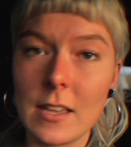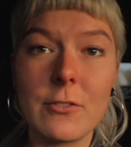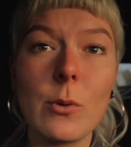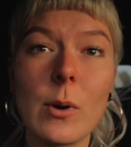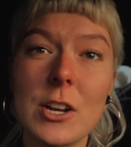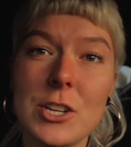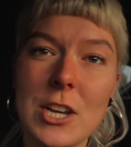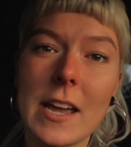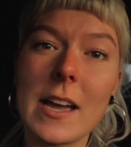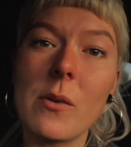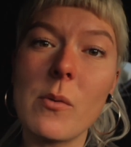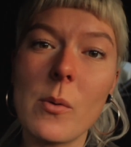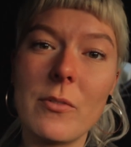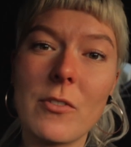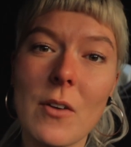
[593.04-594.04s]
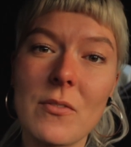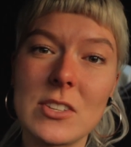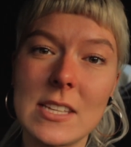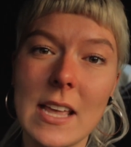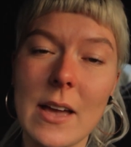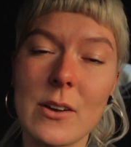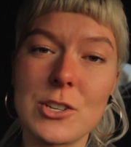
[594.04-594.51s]
If you want to check out what we've got for
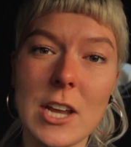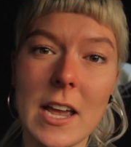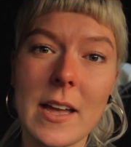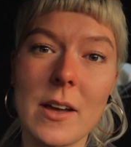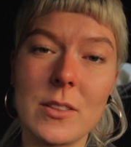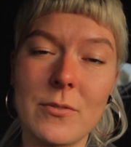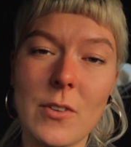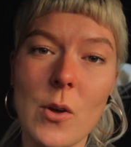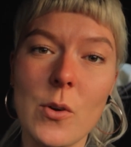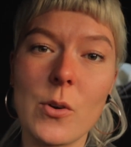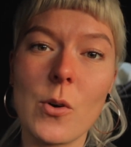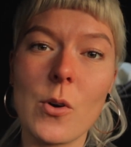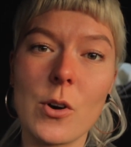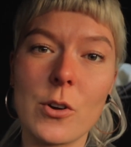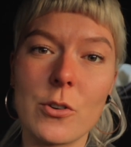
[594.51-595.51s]
sale, check out the Vogue Auto